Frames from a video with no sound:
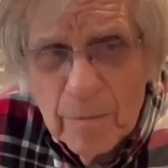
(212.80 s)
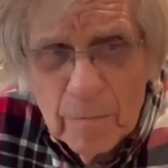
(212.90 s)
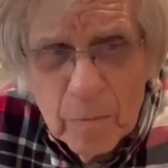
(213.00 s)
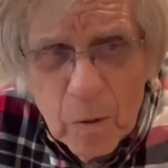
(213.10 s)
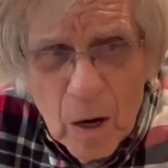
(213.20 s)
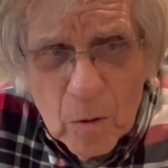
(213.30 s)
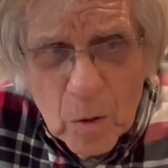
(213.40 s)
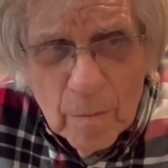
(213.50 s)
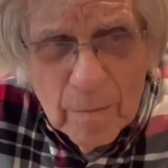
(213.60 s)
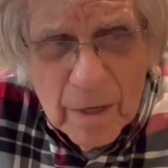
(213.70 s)

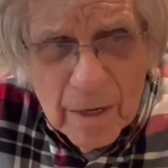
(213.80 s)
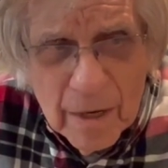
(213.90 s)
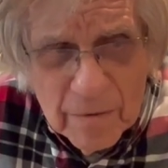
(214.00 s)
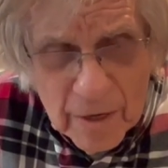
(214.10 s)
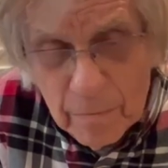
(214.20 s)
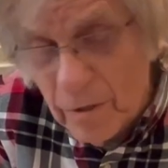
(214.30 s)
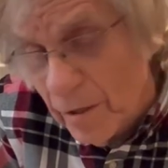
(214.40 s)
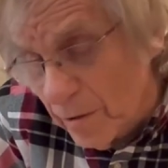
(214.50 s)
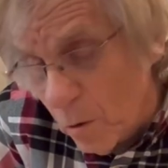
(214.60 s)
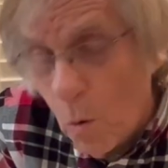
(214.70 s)
program,
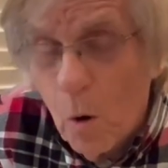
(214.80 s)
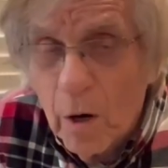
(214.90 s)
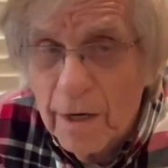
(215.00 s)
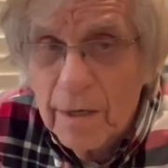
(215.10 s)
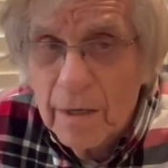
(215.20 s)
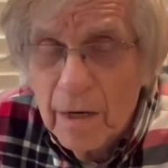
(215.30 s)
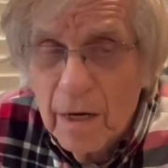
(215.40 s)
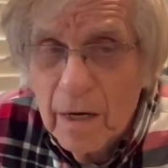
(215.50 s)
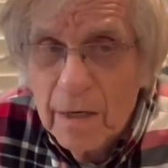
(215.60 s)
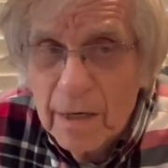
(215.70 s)
the award
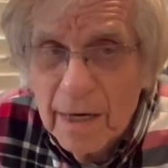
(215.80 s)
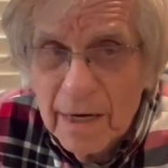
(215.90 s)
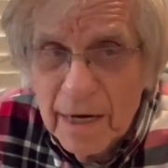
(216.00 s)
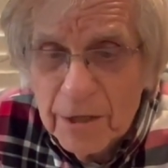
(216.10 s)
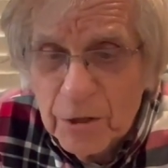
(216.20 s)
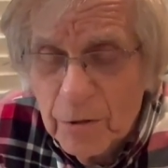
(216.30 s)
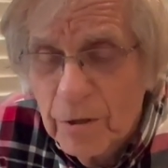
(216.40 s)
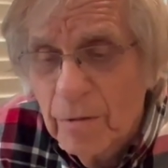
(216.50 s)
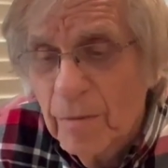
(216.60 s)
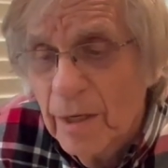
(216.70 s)
issued
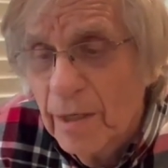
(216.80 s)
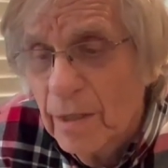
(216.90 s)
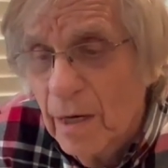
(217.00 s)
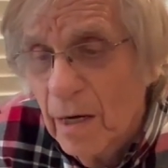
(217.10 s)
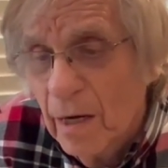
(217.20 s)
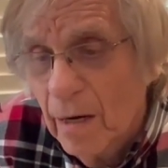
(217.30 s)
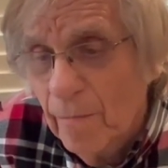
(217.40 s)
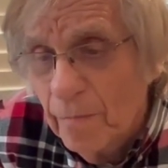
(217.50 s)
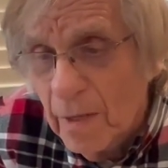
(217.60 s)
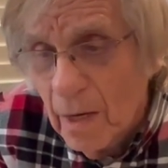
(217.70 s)
to me.
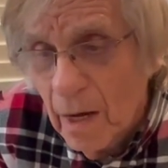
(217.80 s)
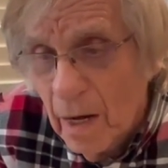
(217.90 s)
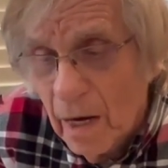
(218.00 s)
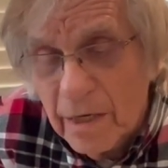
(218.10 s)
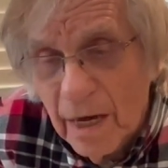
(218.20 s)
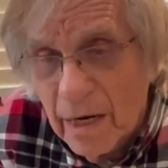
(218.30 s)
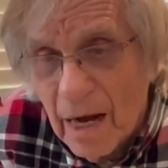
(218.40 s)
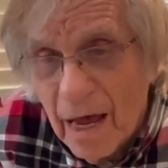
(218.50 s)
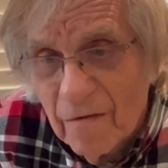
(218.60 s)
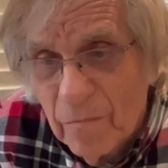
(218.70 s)
Again,
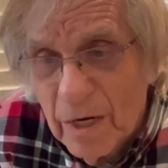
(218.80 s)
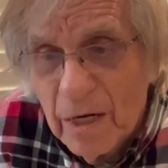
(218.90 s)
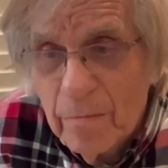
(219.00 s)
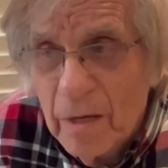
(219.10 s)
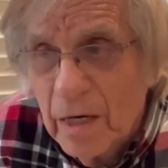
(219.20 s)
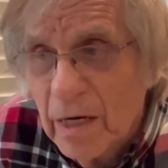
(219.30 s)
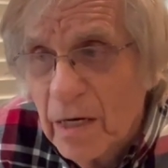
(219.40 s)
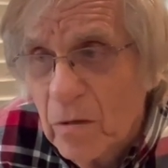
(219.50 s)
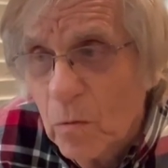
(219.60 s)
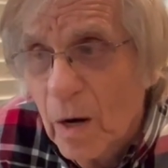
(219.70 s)
I have
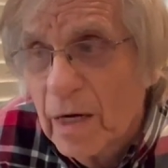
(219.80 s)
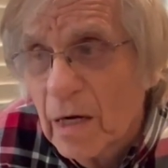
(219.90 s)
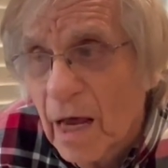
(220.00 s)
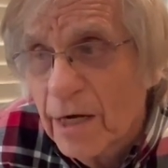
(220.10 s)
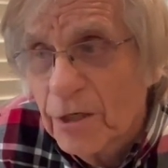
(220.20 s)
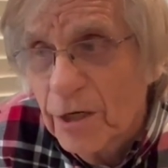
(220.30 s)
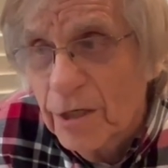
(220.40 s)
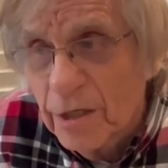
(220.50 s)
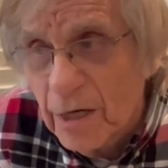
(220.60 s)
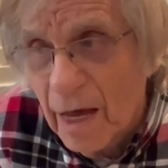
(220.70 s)
many
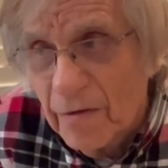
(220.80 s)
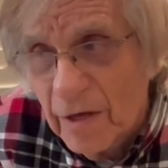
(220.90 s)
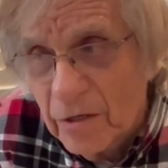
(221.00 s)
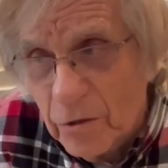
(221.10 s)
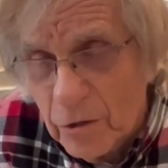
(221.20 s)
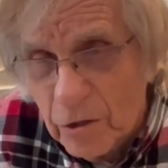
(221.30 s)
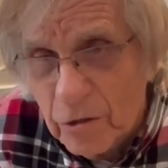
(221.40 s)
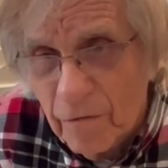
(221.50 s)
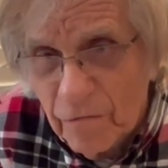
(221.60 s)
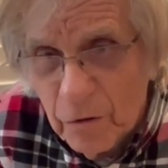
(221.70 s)
recollections. These are
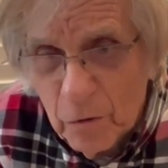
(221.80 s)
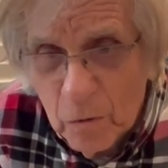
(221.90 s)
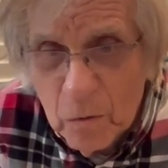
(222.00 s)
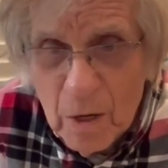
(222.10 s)
just a few,